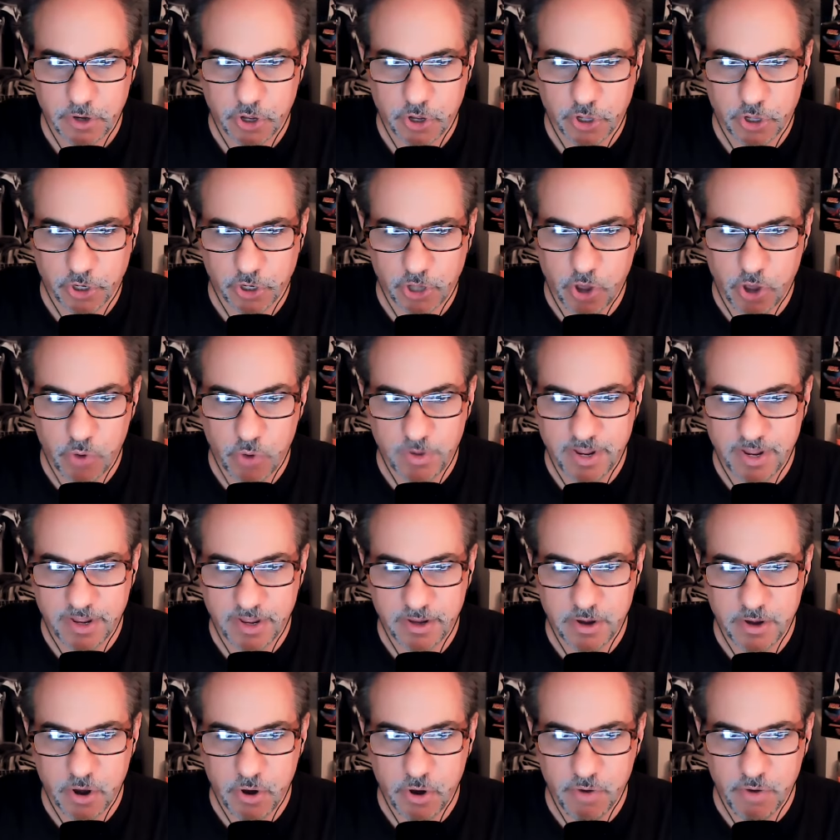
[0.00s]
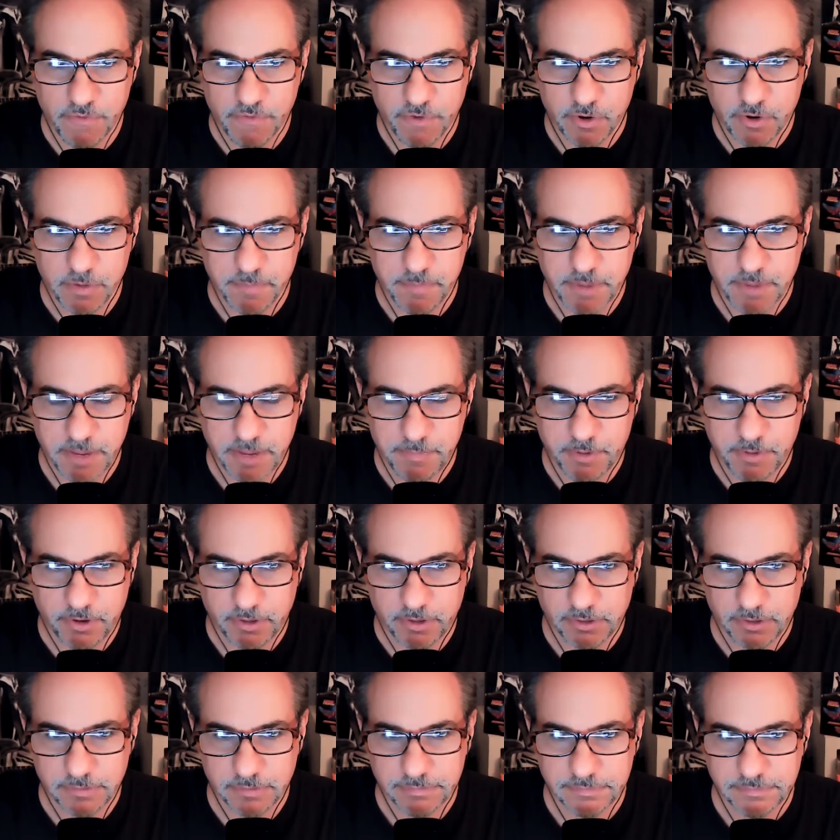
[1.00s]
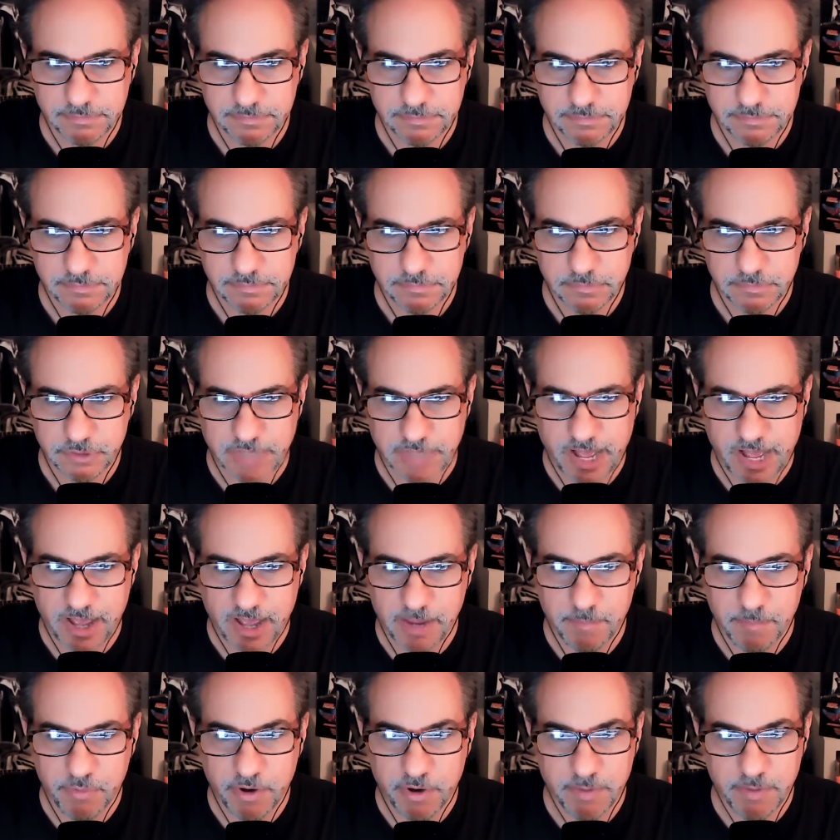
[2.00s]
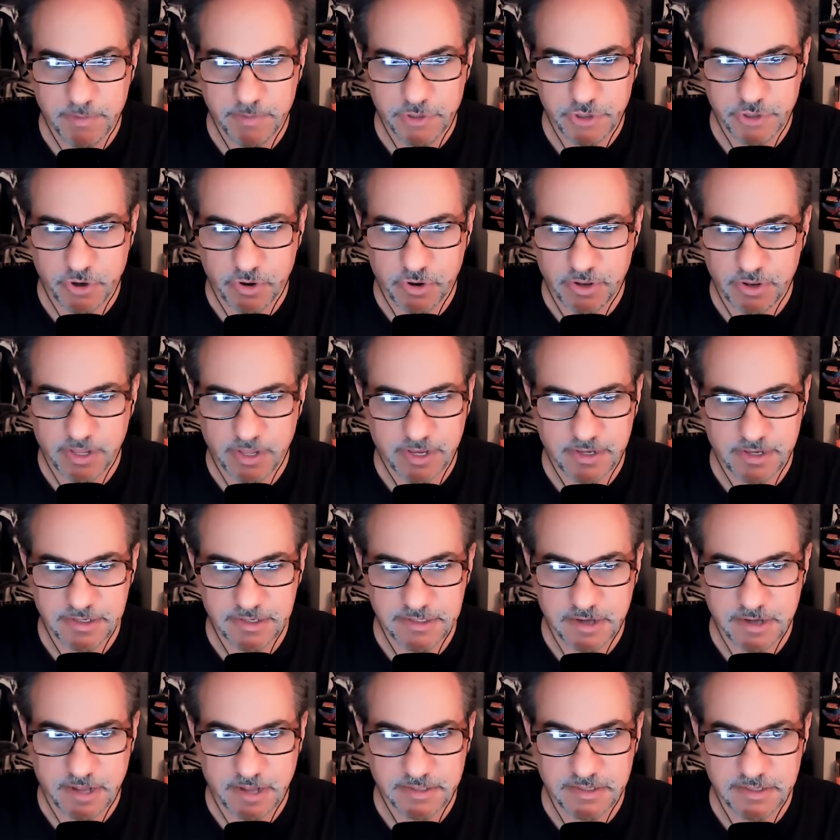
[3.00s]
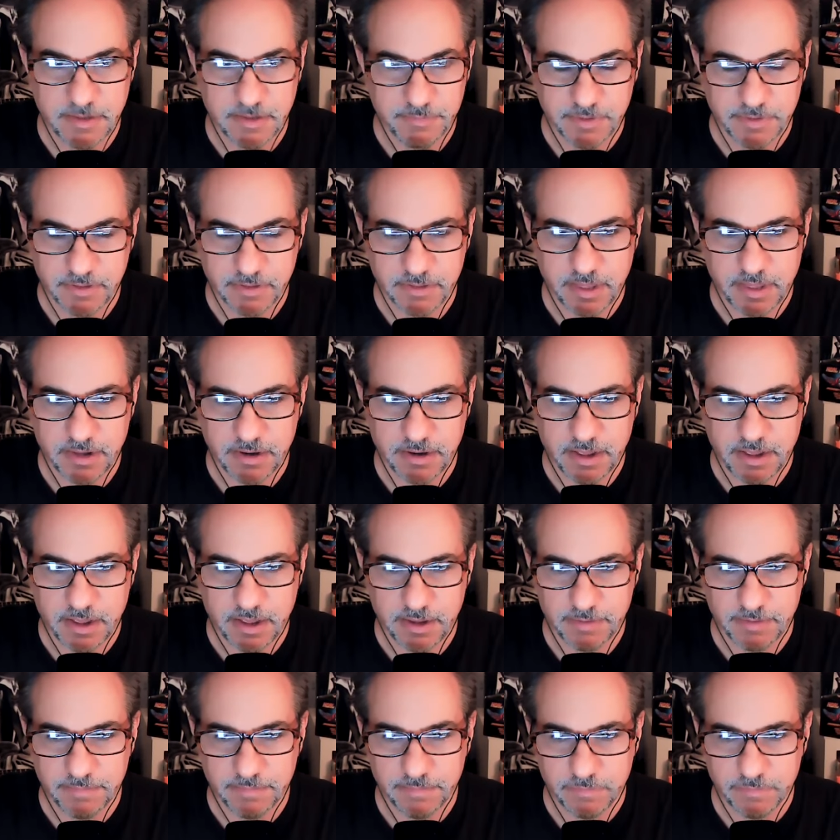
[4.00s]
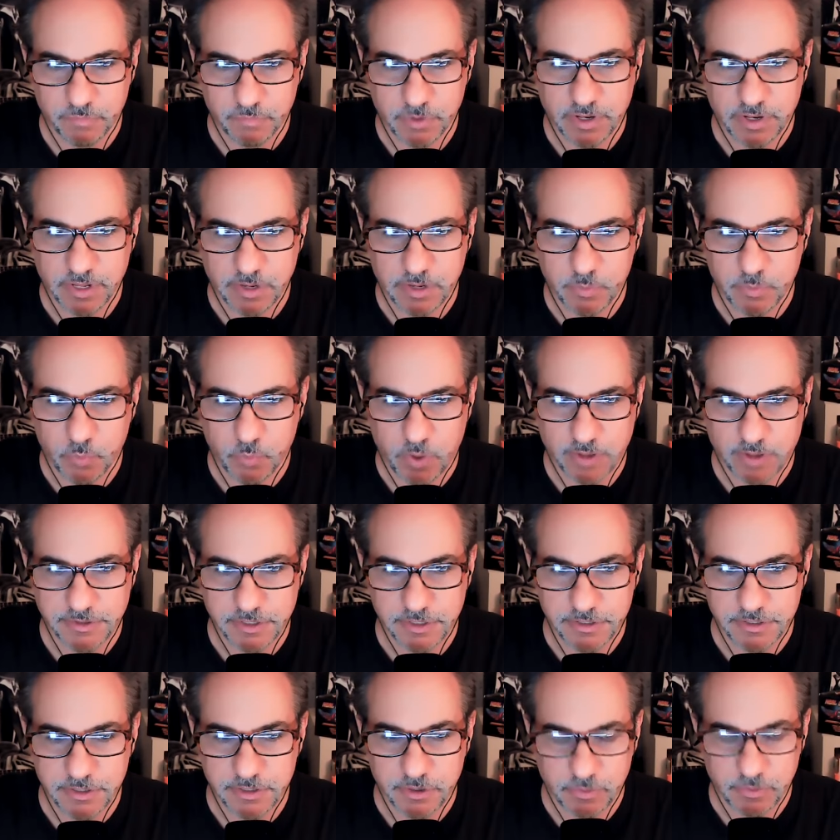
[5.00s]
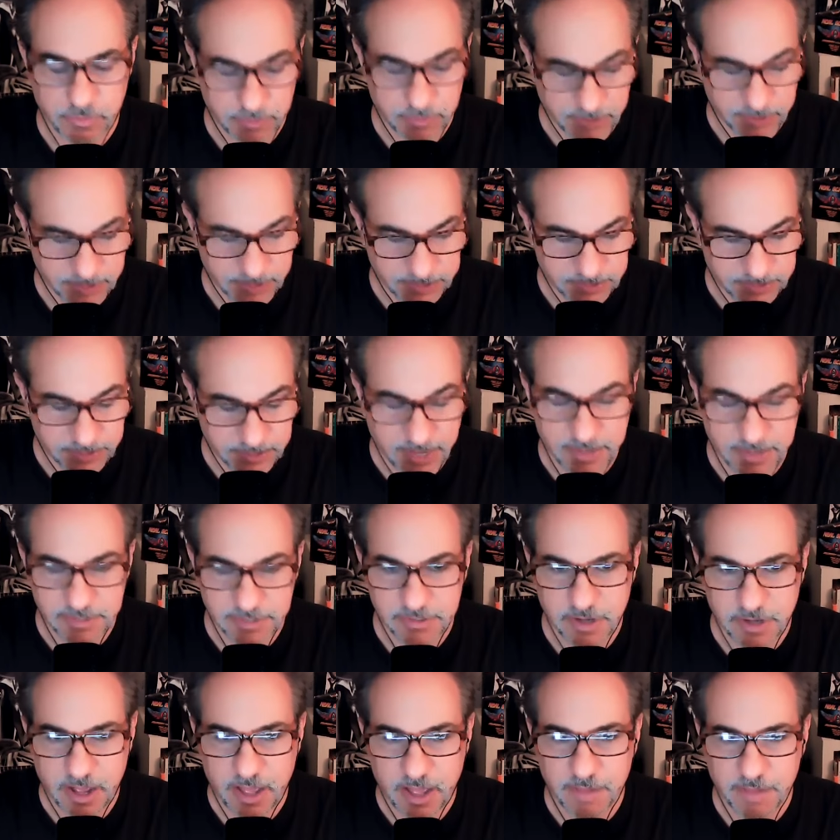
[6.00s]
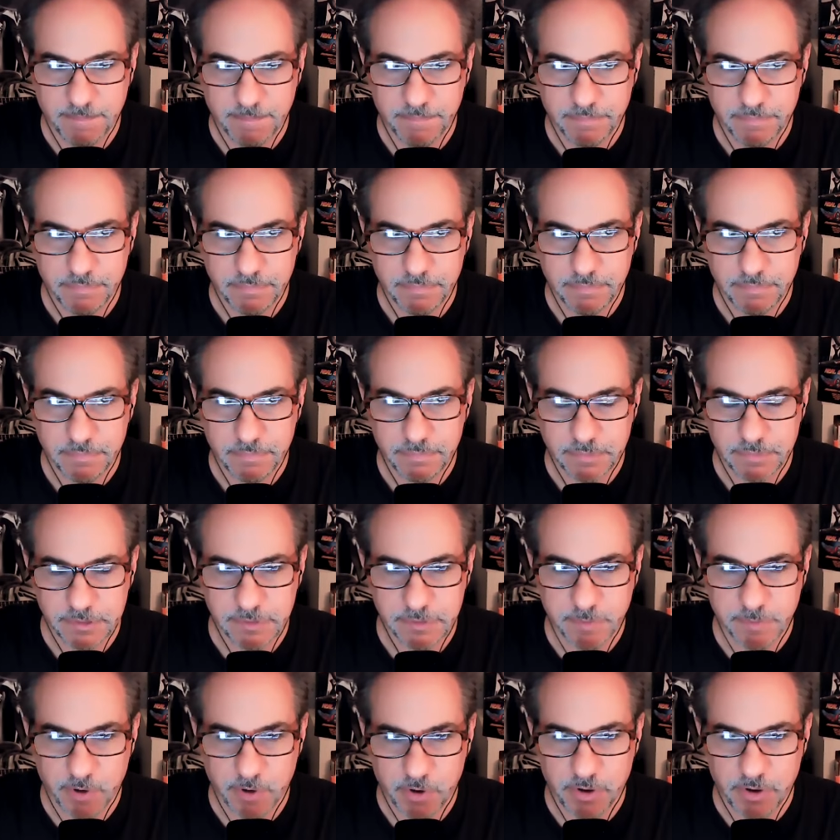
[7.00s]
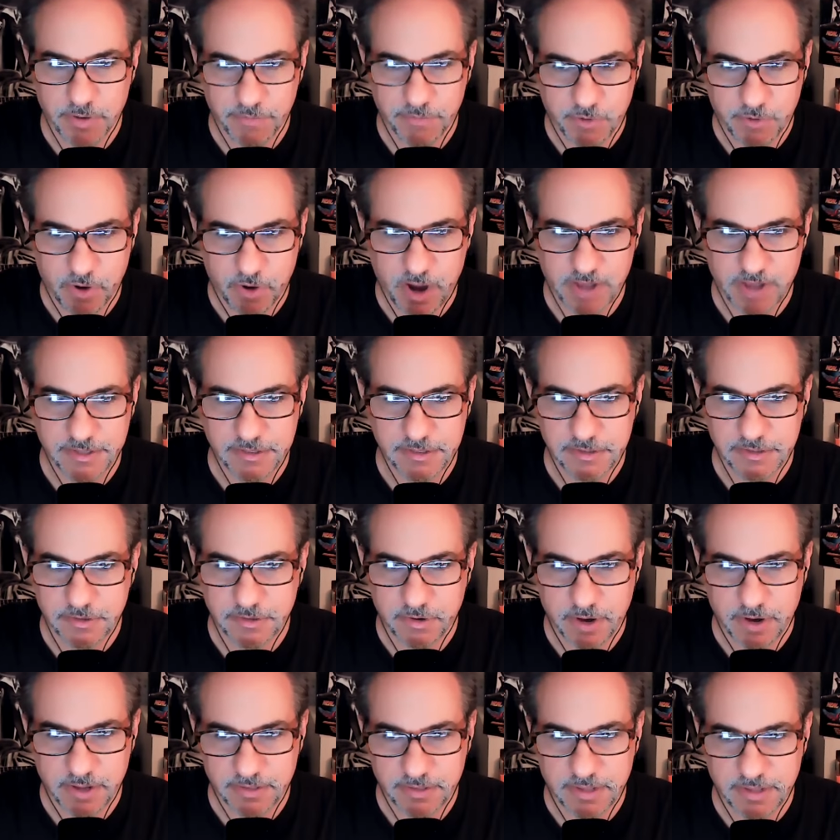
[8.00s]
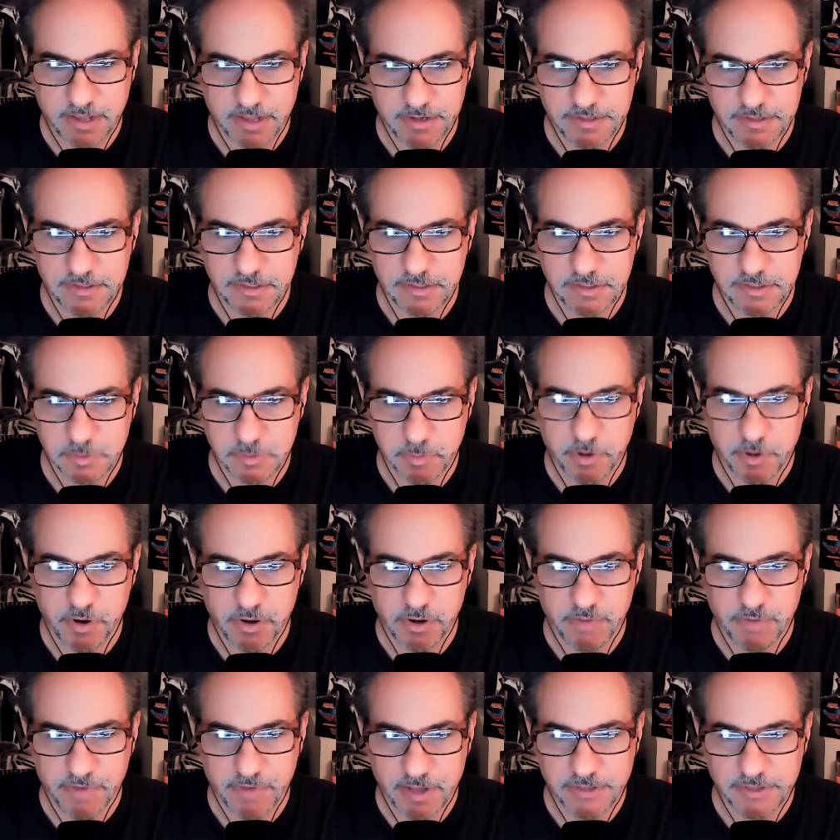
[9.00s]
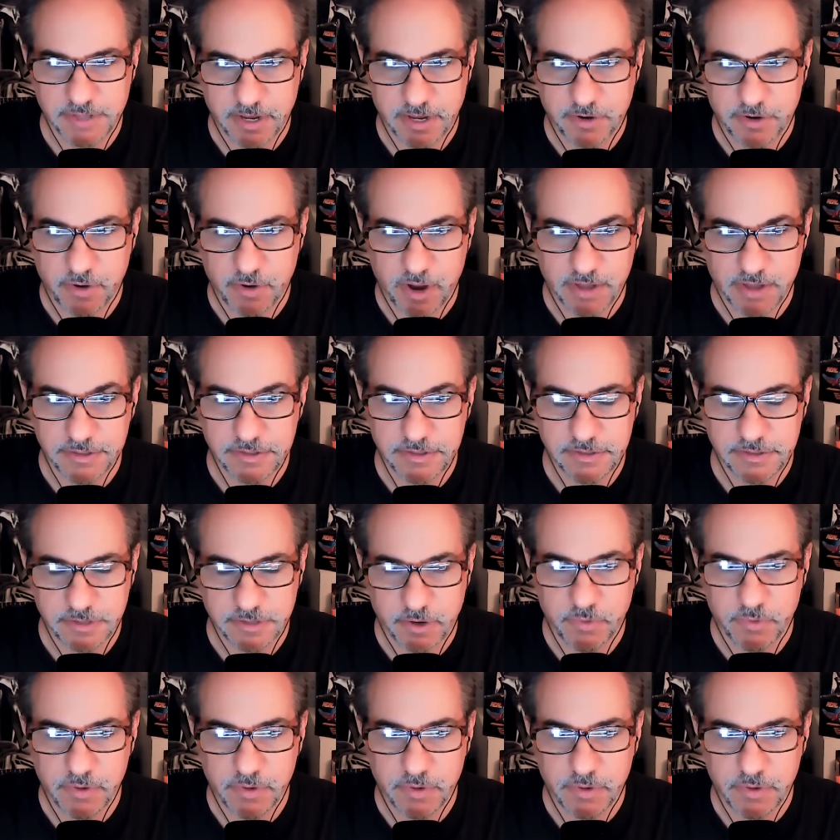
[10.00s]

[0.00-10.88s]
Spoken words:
Gloating over people dying prematurely is not something that I really want to do. That is not the spirit of Christ, all right? That is the spirit of Antichrist.